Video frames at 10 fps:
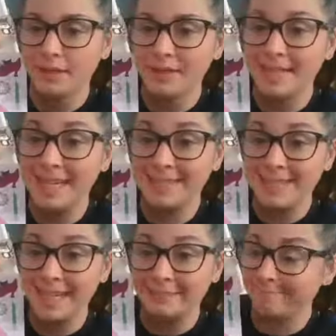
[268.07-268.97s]

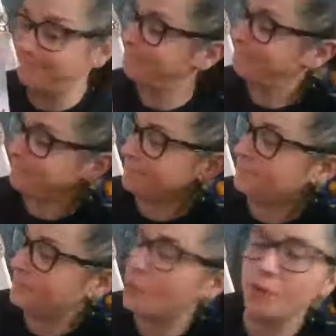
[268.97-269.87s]
Dancing.
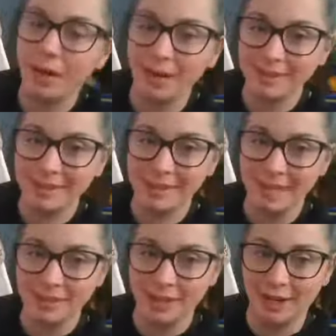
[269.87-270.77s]
Who here is a
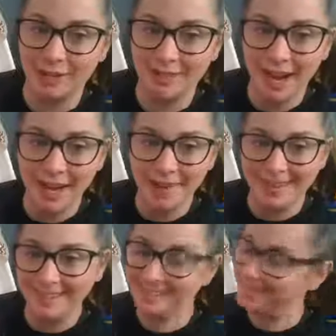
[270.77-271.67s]
dancer?
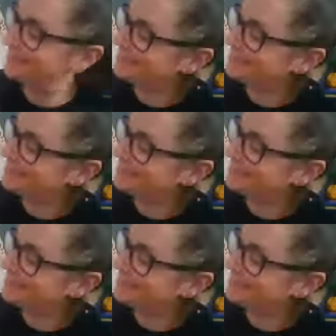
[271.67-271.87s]
Anyone?